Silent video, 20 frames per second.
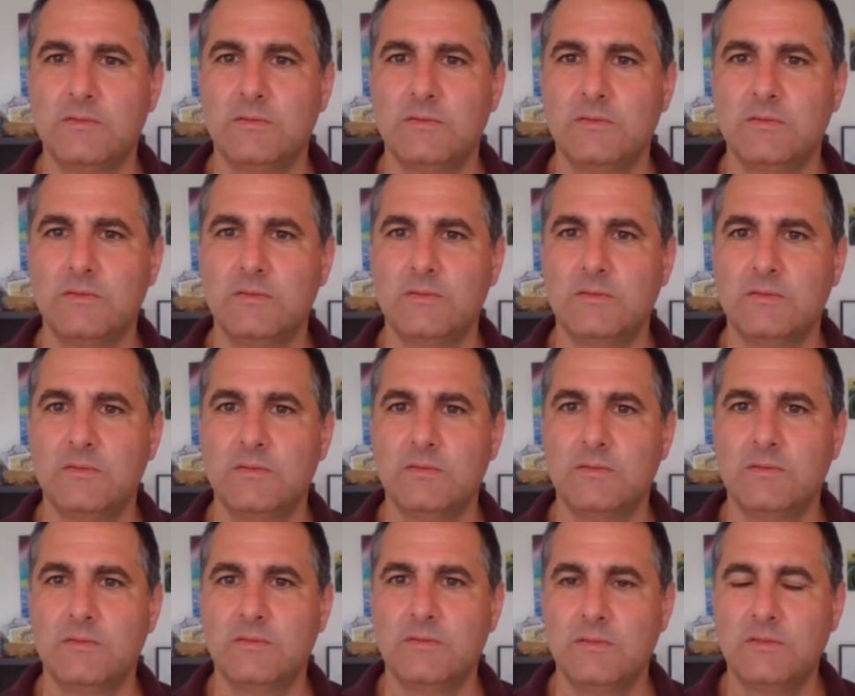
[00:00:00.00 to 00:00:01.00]

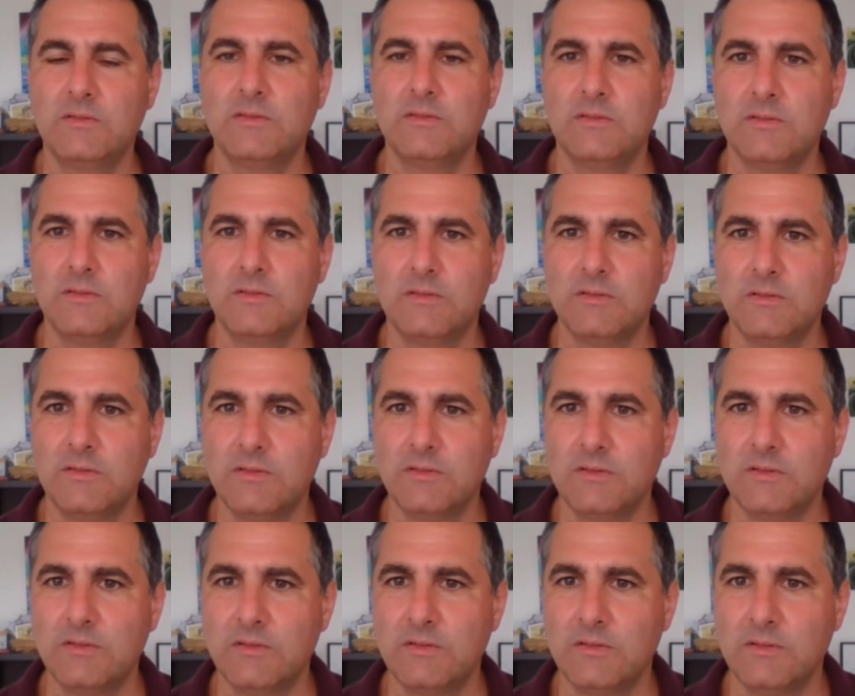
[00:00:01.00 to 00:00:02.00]

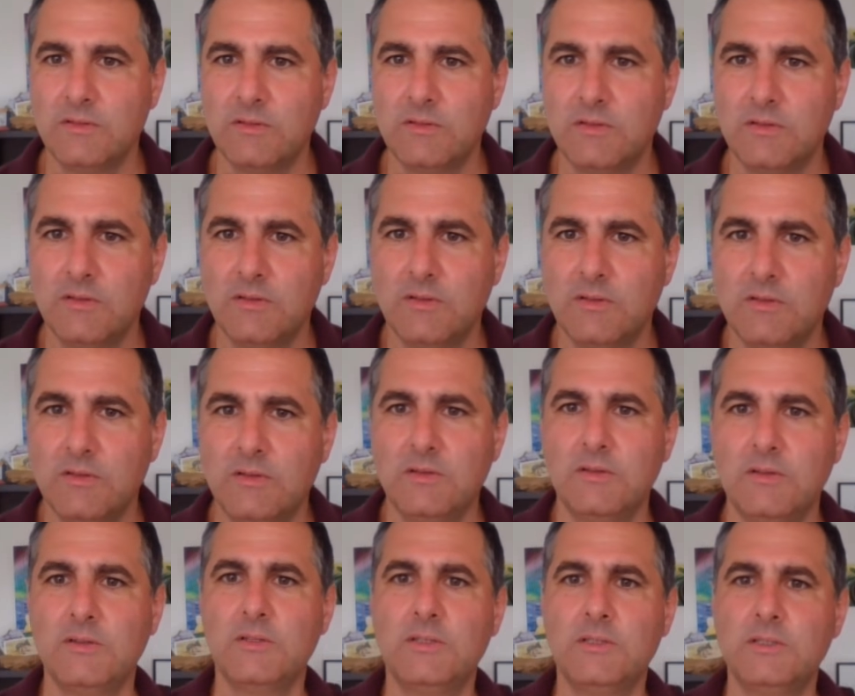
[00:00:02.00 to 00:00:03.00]

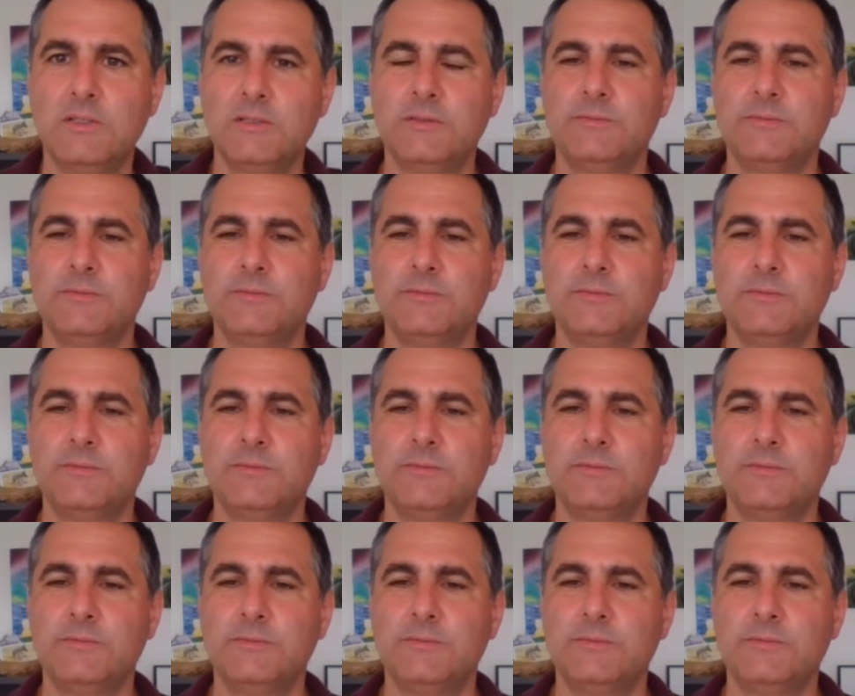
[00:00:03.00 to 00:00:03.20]
[no speech]